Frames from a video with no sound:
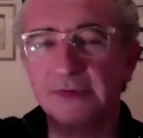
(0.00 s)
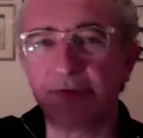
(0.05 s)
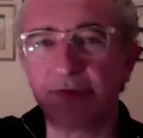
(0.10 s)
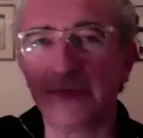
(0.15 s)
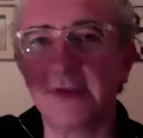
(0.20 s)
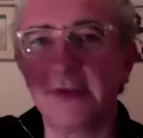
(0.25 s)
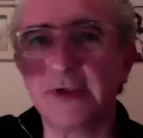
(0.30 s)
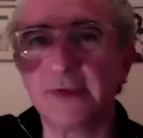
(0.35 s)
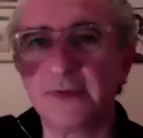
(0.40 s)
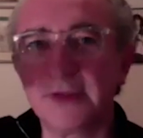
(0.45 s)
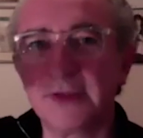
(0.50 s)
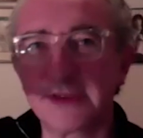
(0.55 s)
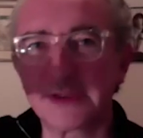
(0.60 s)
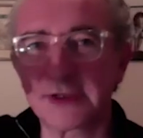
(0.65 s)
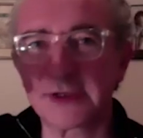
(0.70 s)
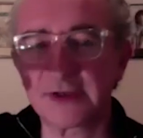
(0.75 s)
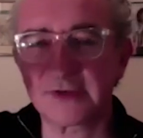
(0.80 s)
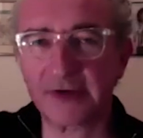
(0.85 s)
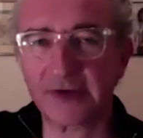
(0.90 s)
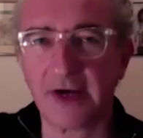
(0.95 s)
the, the
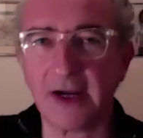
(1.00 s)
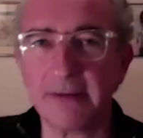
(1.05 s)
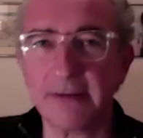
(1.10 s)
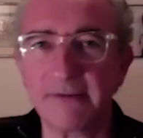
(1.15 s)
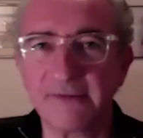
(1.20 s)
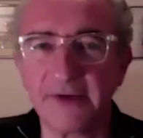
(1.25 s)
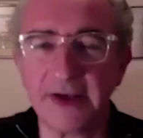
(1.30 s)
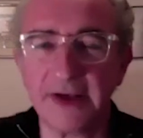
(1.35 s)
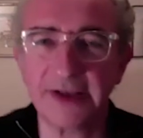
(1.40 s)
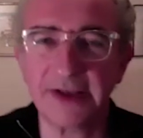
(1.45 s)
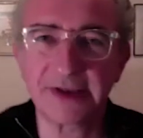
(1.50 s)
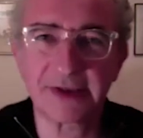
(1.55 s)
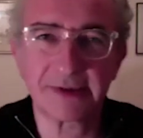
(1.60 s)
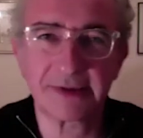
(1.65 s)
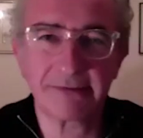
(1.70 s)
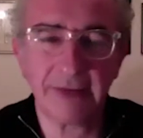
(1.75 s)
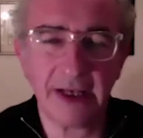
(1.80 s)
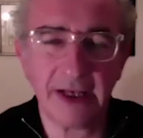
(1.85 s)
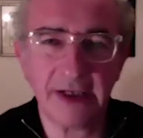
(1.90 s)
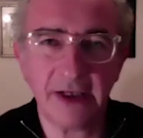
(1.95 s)
sort of typeface
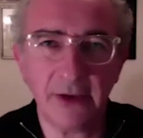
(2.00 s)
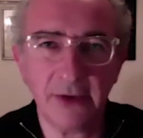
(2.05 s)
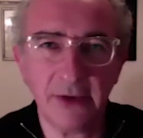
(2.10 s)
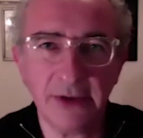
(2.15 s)
menu